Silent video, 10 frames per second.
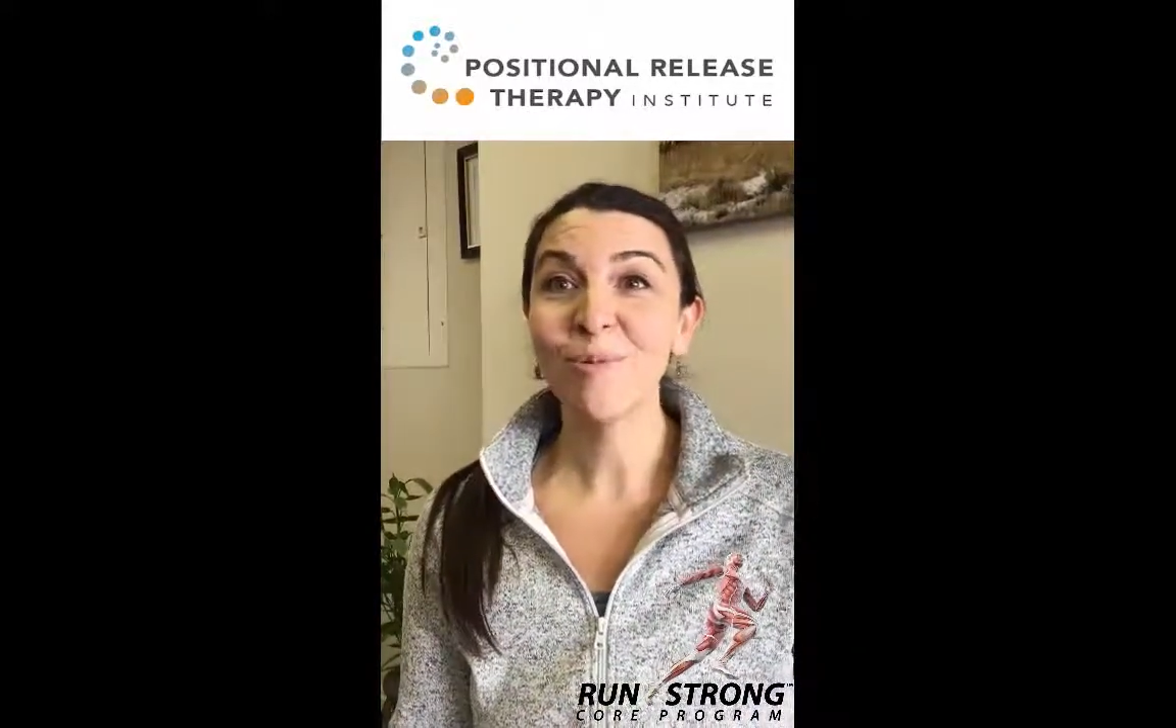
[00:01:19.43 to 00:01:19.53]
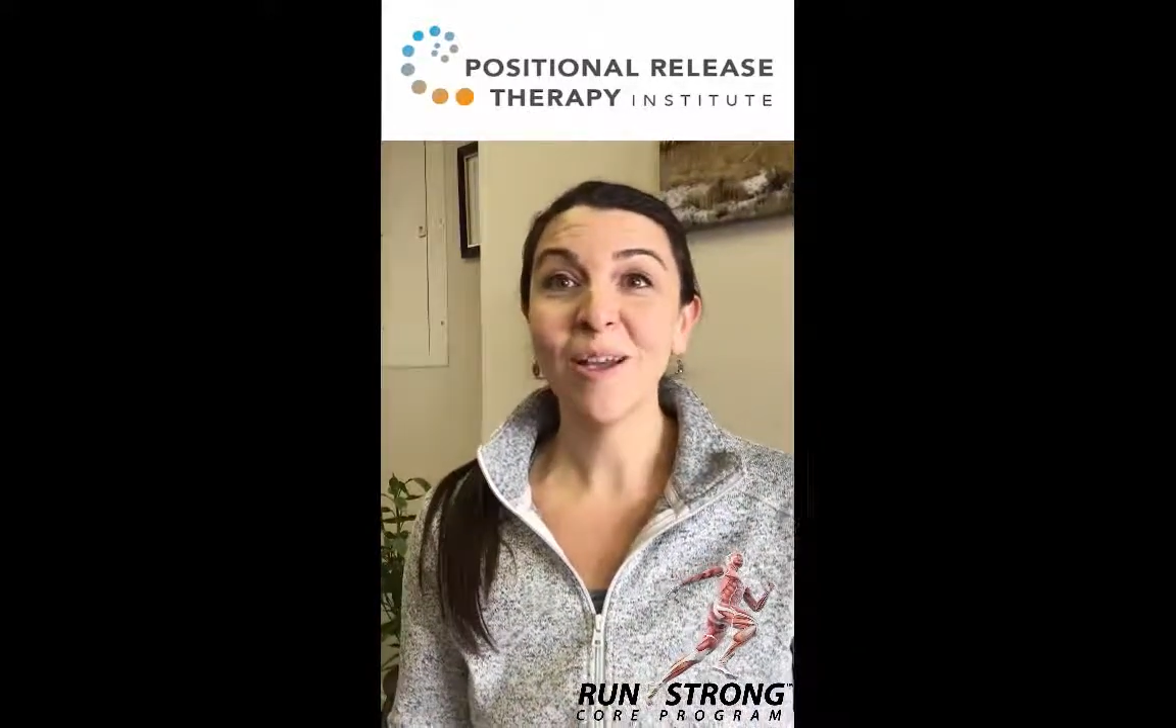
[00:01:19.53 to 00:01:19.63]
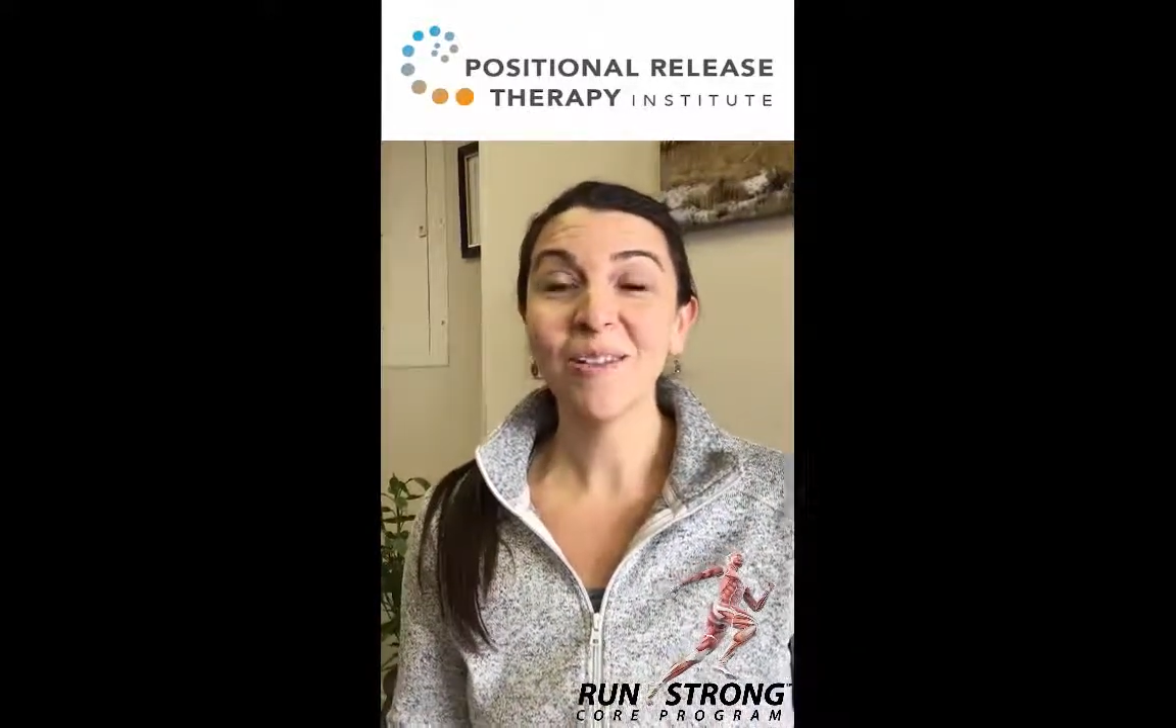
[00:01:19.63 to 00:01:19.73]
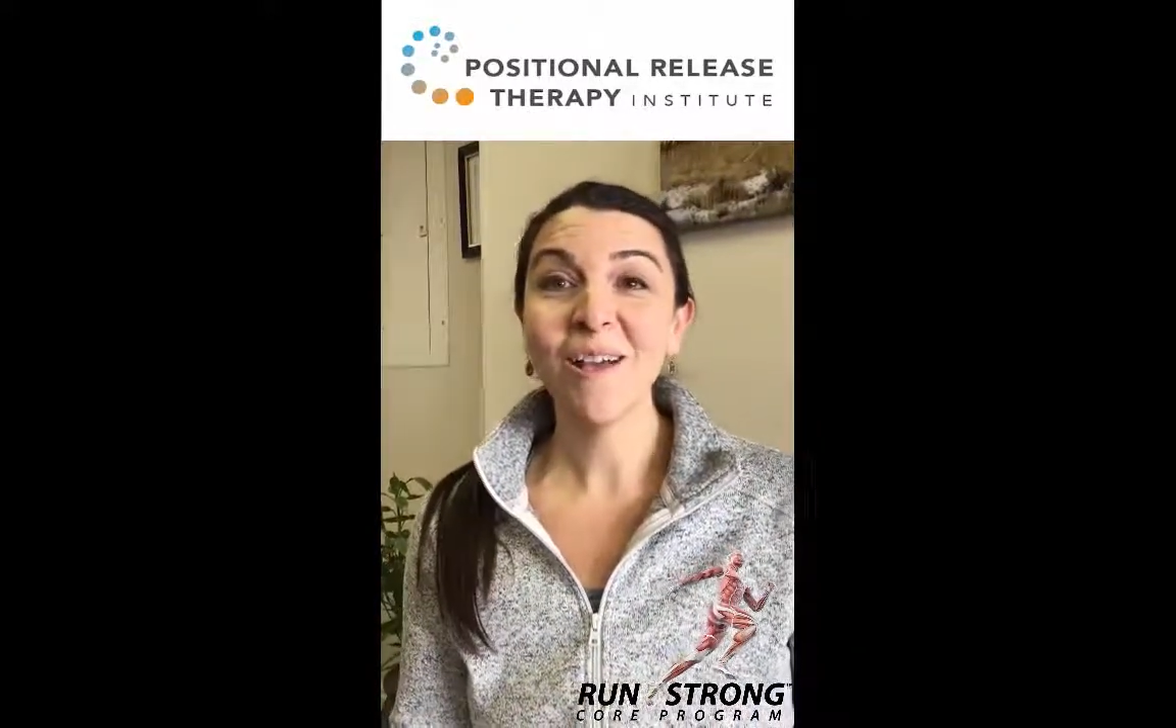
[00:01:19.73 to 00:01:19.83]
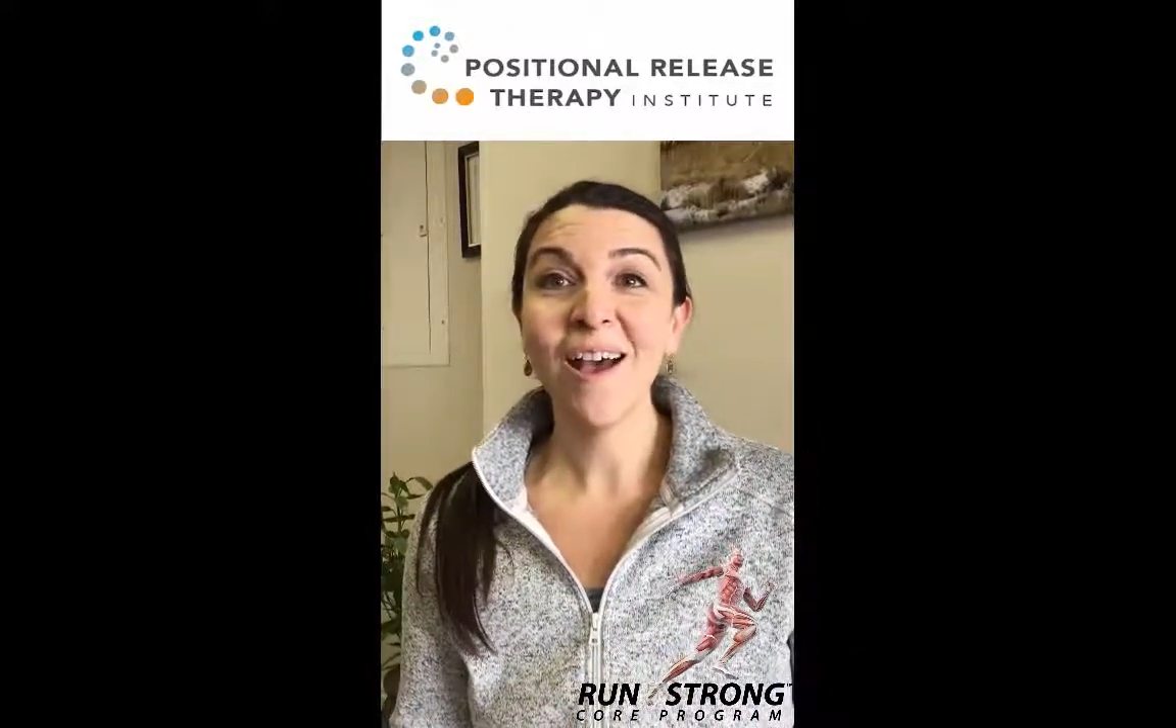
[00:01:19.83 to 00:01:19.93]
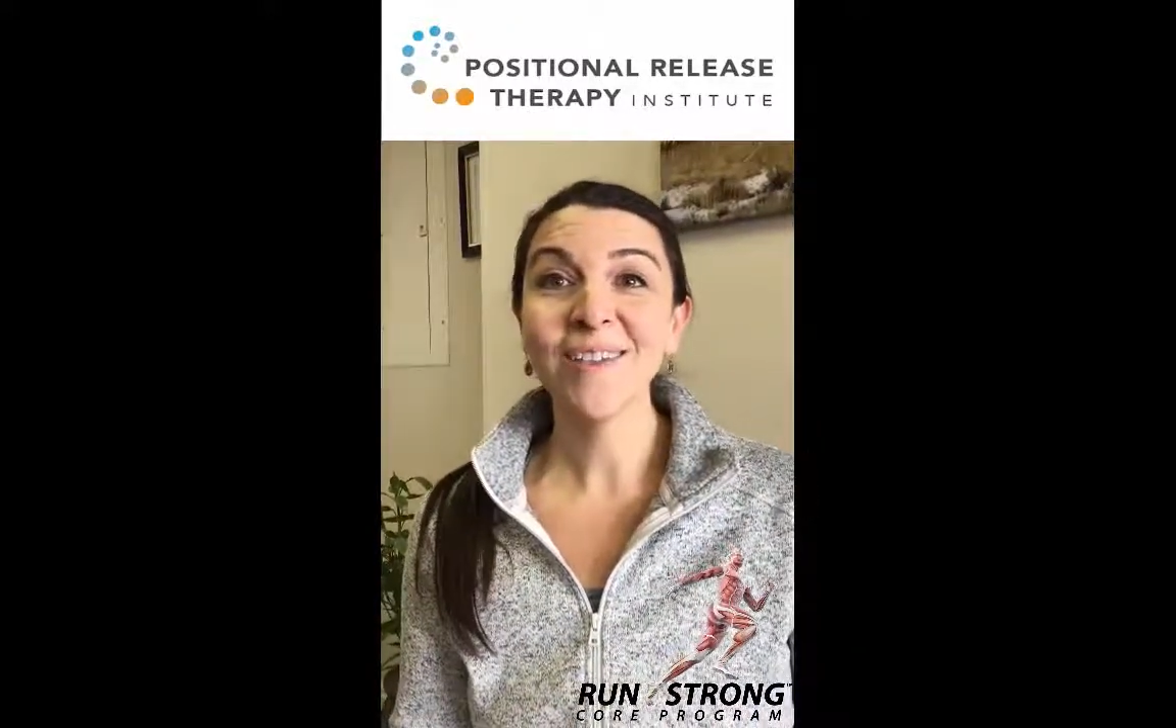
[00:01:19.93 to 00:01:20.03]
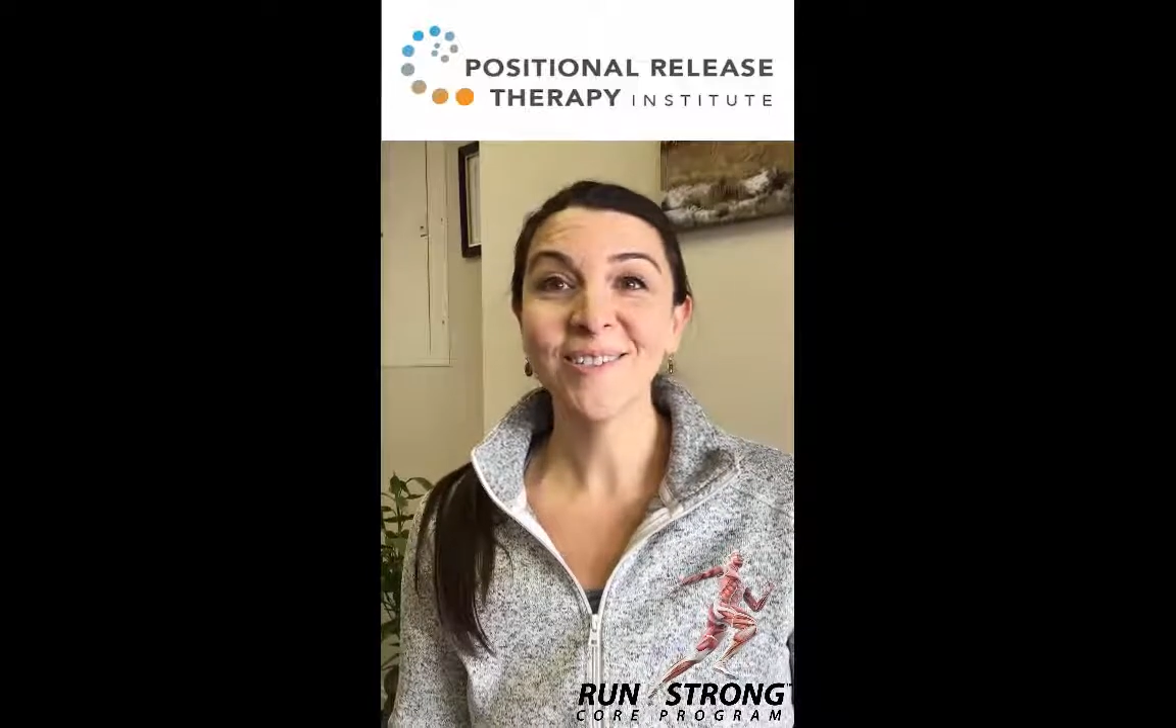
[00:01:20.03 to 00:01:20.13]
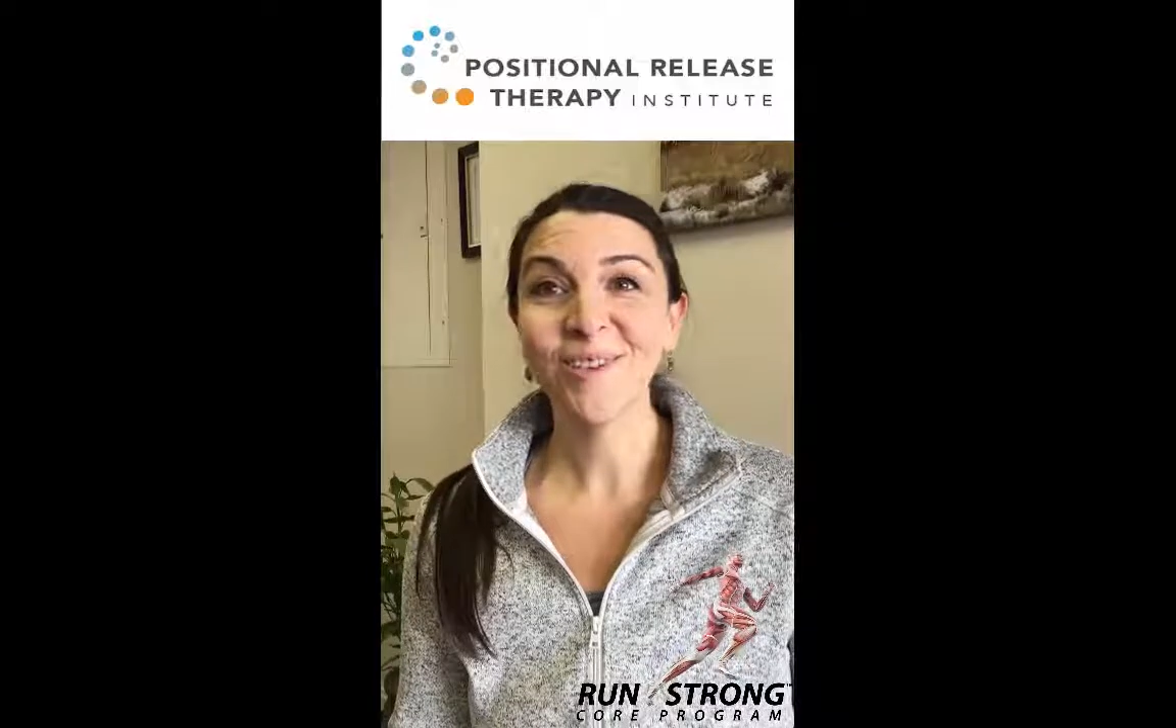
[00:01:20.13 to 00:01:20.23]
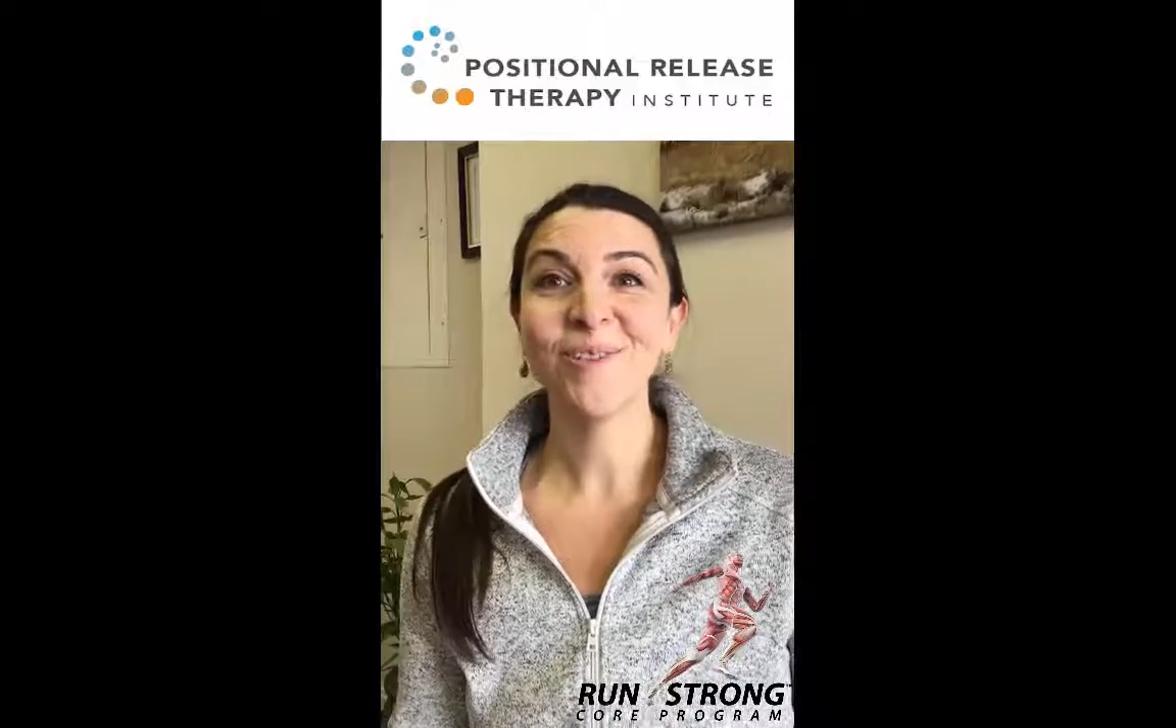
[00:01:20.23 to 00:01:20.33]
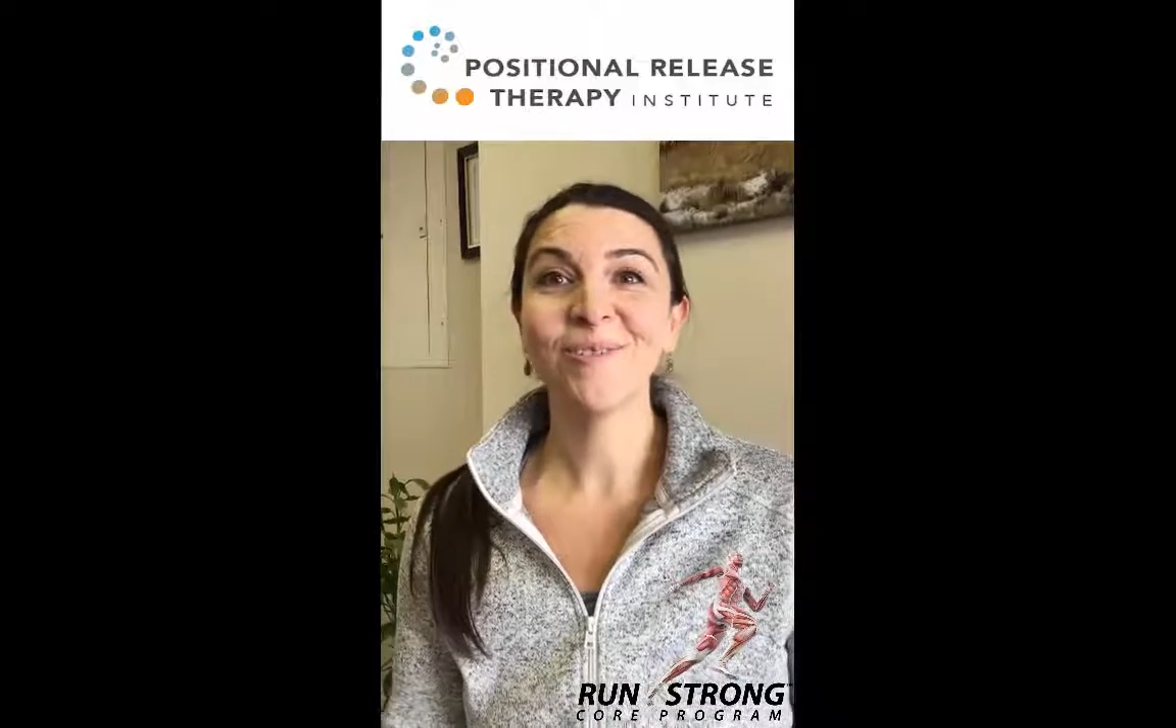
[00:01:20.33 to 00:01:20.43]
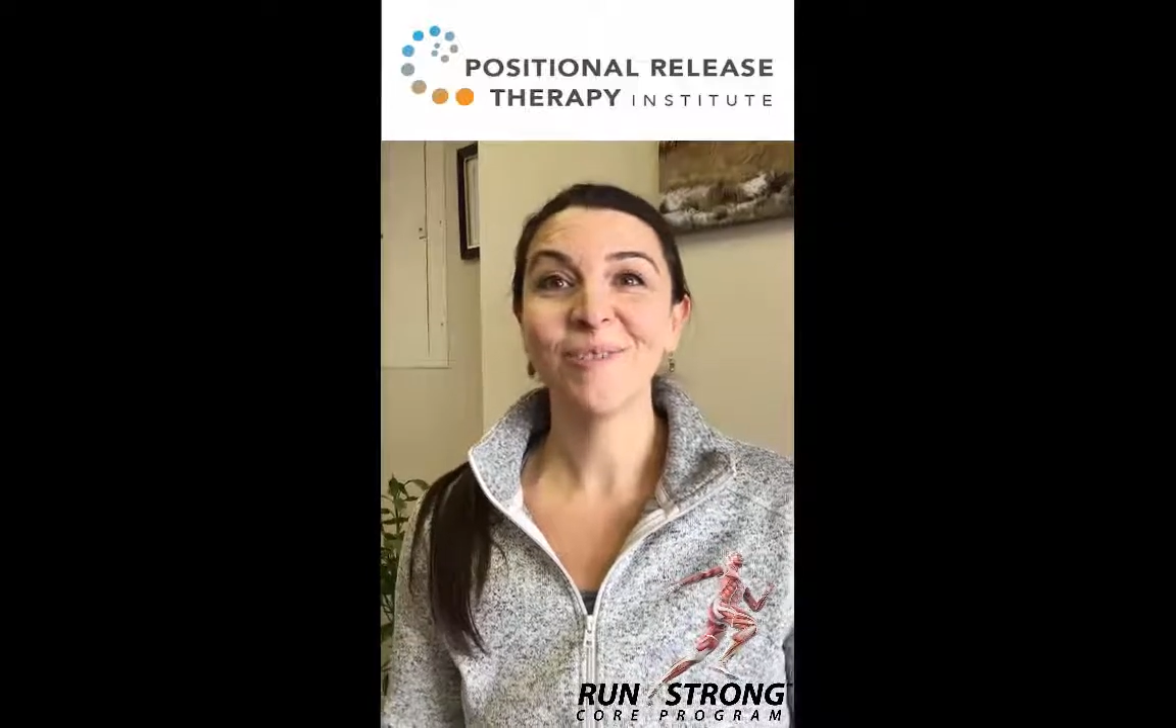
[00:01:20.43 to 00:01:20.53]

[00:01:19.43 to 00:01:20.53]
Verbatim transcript: sweat a lot, so